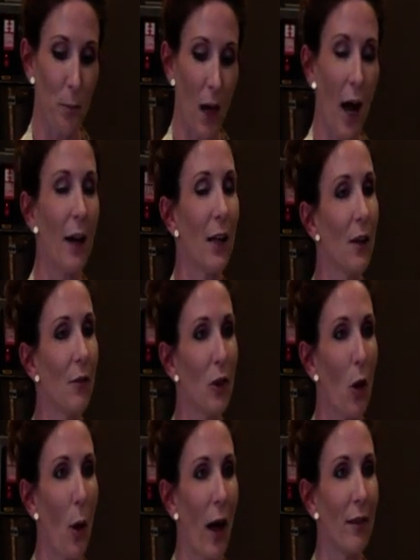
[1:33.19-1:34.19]
even though
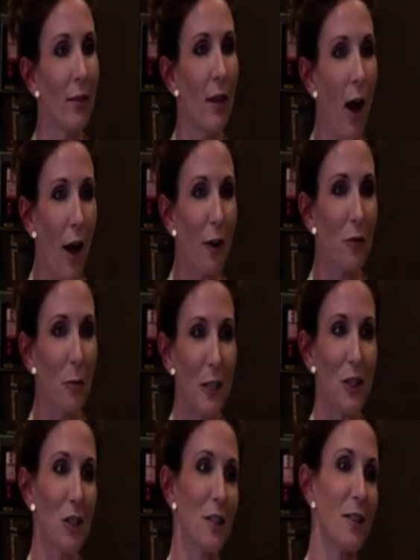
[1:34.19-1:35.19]
I love peaches,
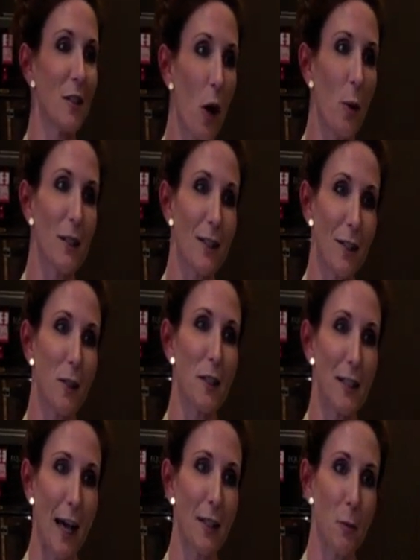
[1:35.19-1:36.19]
it's always a little
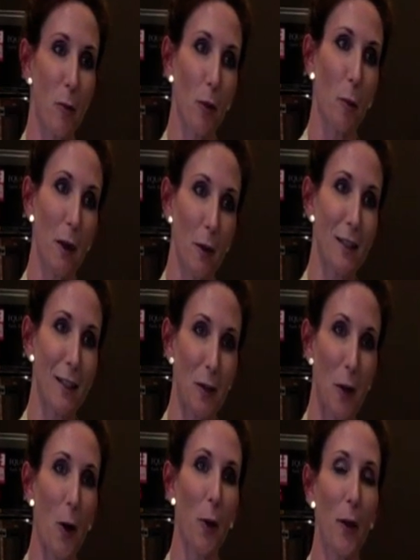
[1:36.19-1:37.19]
sad for me because I know
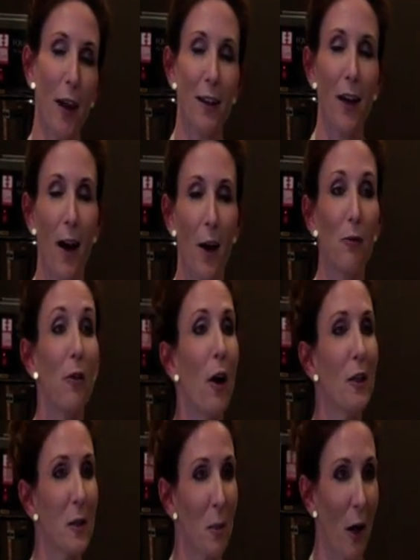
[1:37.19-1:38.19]
that fall is
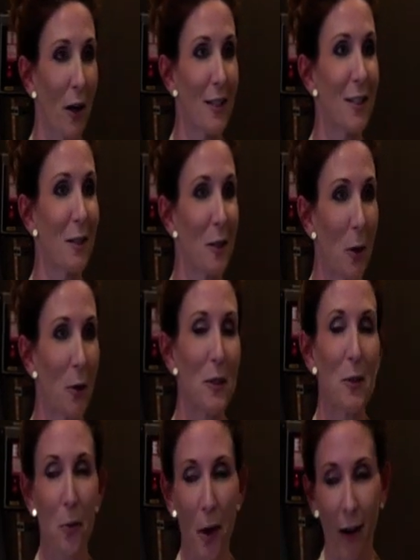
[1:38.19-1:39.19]
upon us and so is the
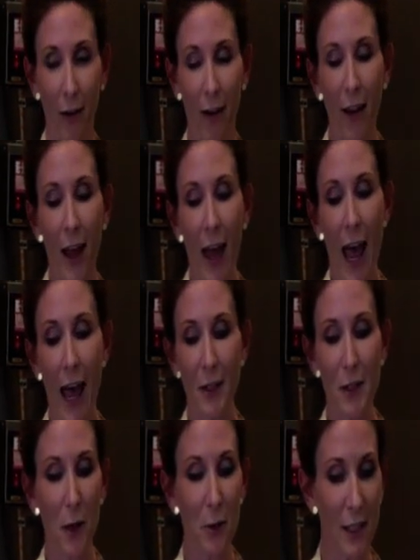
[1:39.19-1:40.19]
rain. And so
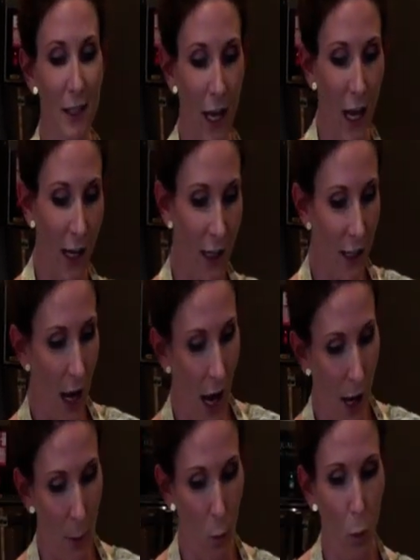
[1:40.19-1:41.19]
tonight
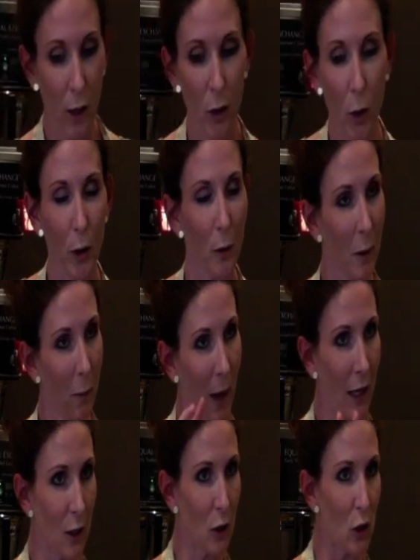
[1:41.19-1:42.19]
we are going to be making
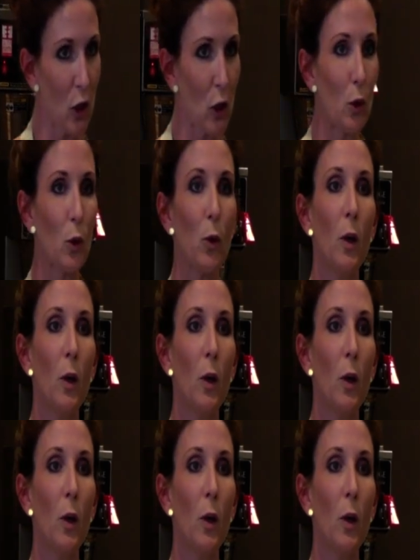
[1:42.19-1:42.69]
two